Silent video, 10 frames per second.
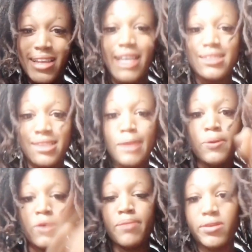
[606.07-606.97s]
And then
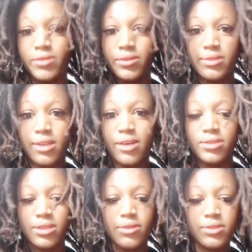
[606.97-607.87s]
put minerals
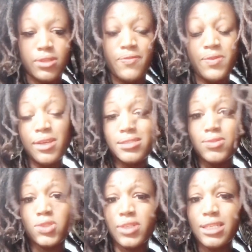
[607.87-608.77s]
also. So if you need
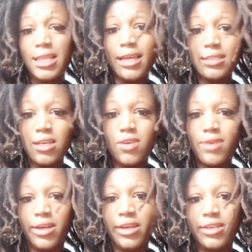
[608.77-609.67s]
to, drink a lot of salt
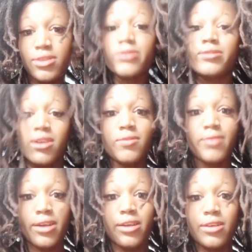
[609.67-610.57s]
water. Salt
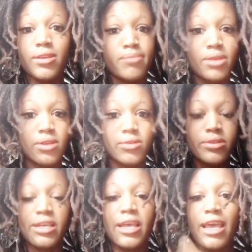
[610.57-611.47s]
water,
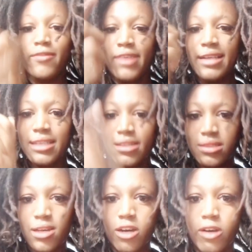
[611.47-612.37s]
minerals. And when I say
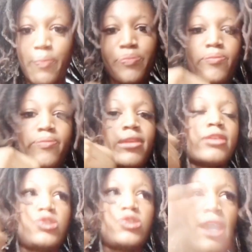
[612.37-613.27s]
salt,
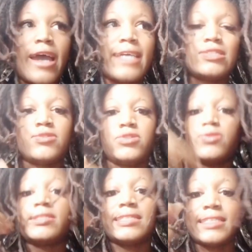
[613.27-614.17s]
try to
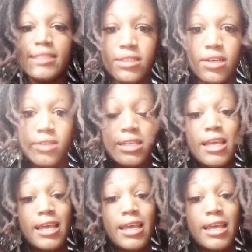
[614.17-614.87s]
do sea salt.